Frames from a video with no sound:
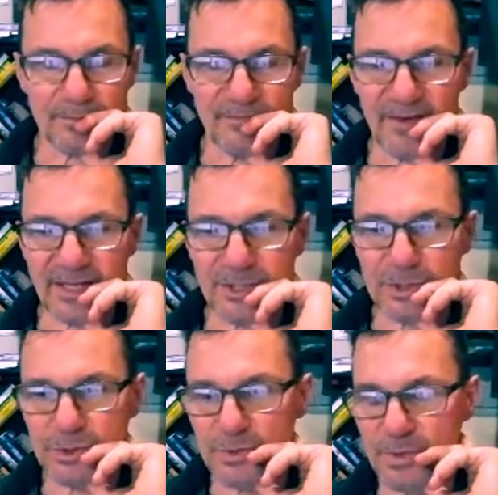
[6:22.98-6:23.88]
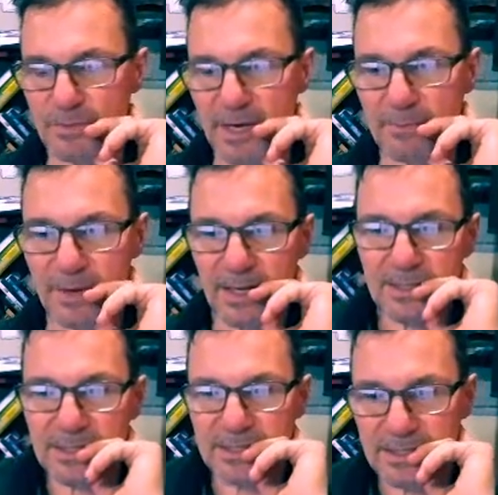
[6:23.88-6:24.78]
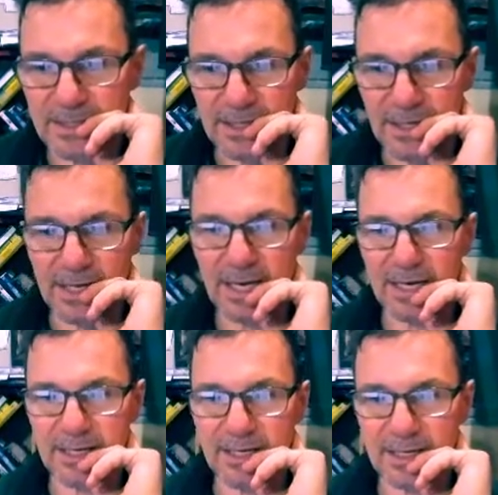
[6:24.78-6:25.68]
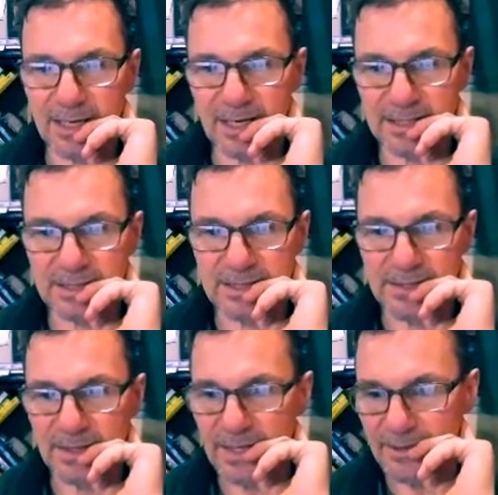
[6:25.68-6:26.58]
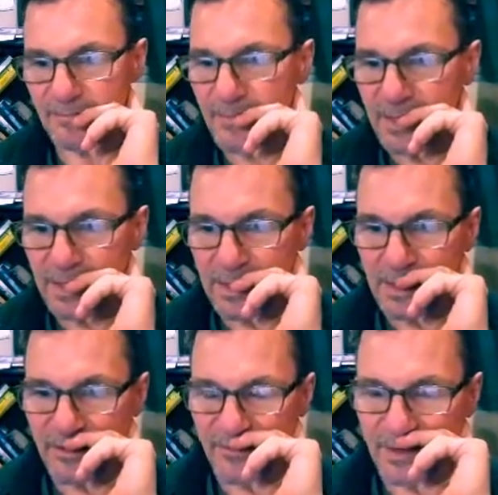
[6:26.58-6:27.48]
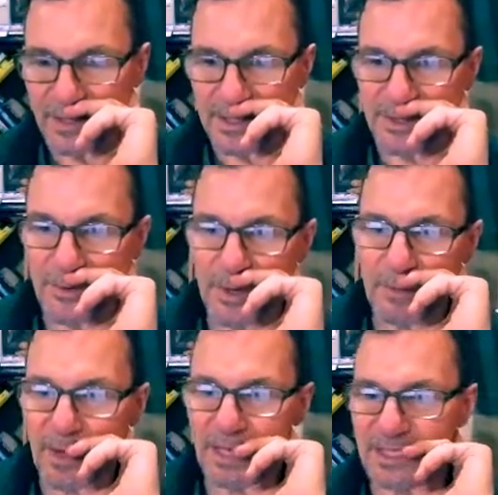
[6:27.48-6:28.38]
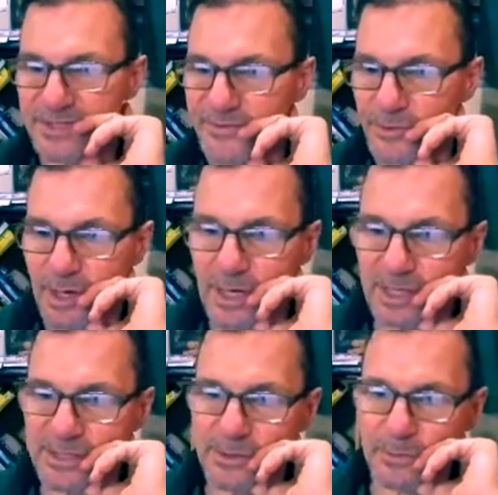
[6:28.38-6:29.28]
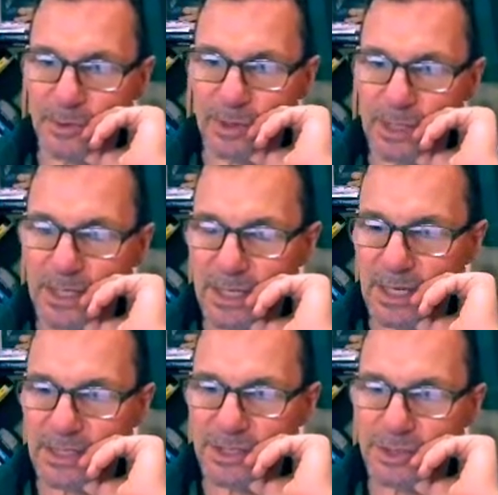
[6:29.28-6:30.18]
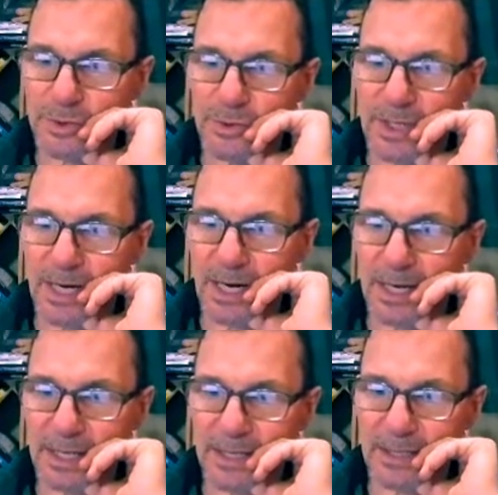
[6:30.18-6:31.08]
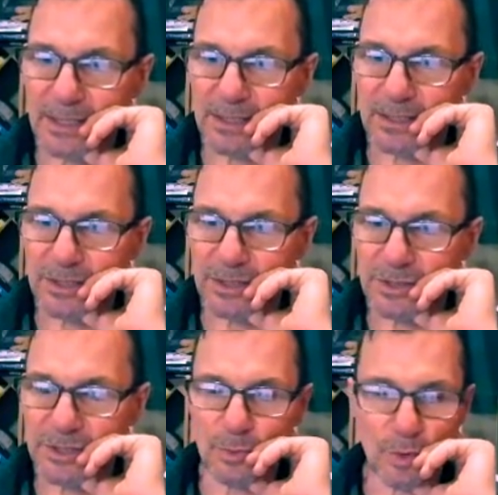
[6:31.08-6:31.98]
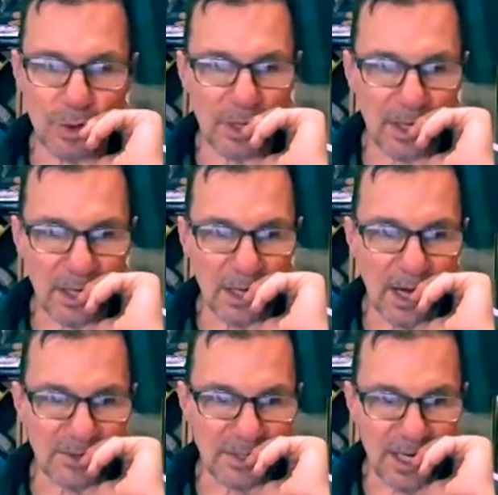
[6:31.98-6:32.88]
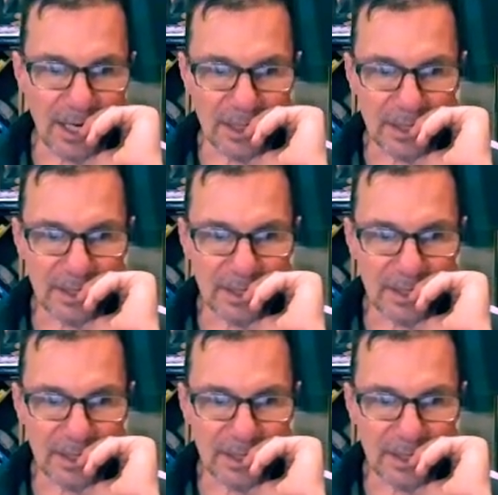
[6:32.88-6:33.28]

ventures with my paintings. I had to finish 3 paintings for a customer, and so I used to work outside.